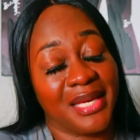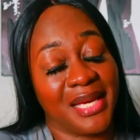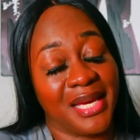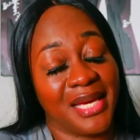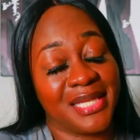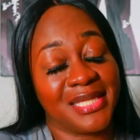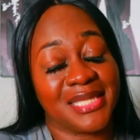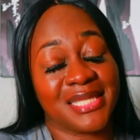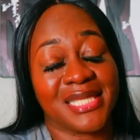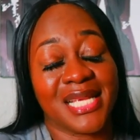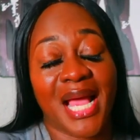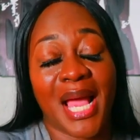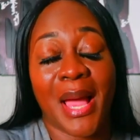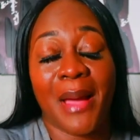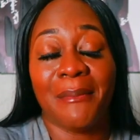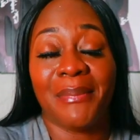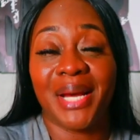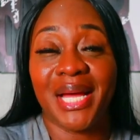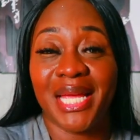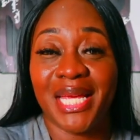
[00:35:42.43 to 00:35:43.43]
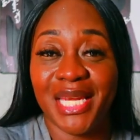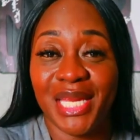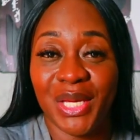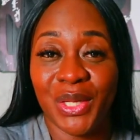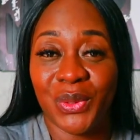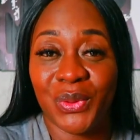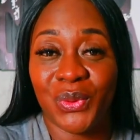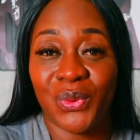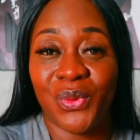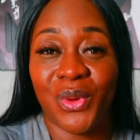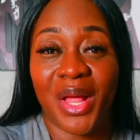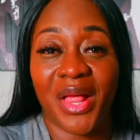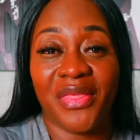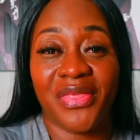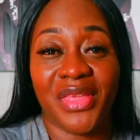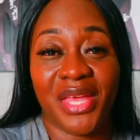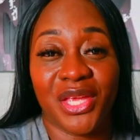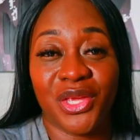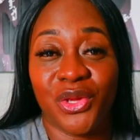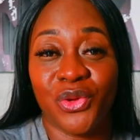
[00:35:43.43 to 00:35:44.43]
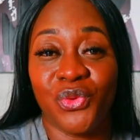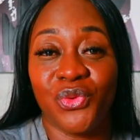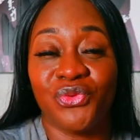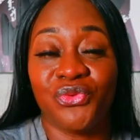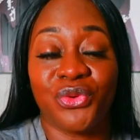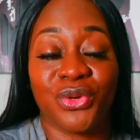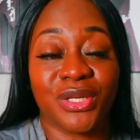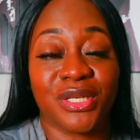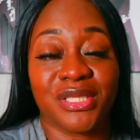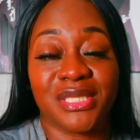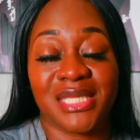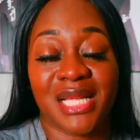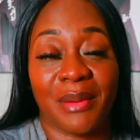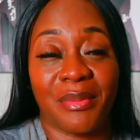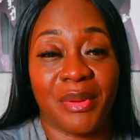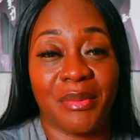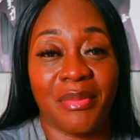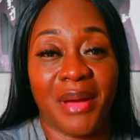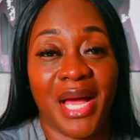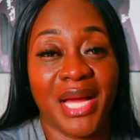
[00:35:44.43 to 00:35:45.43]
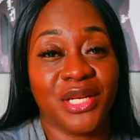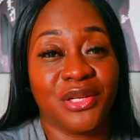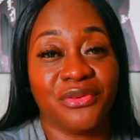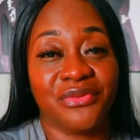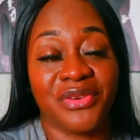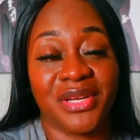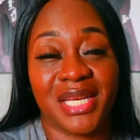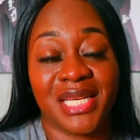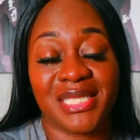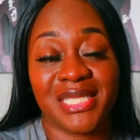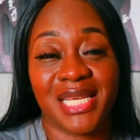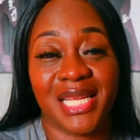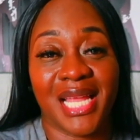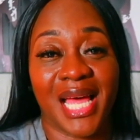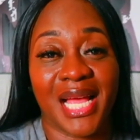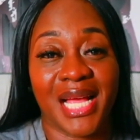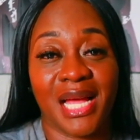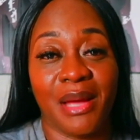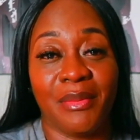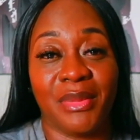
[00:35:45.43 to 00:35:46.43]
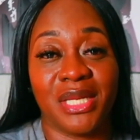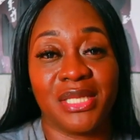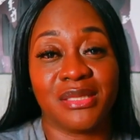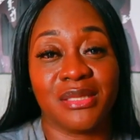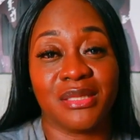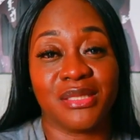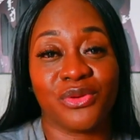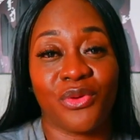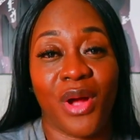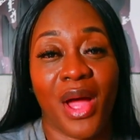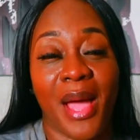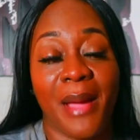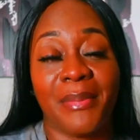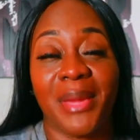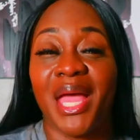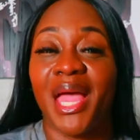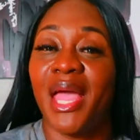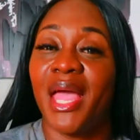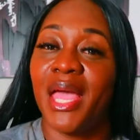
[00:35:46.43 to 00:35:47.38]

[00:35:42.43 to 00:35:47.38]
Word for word: Yes. But anywho, thank you for stopping by. Don't forget to like, comment, and subscribe.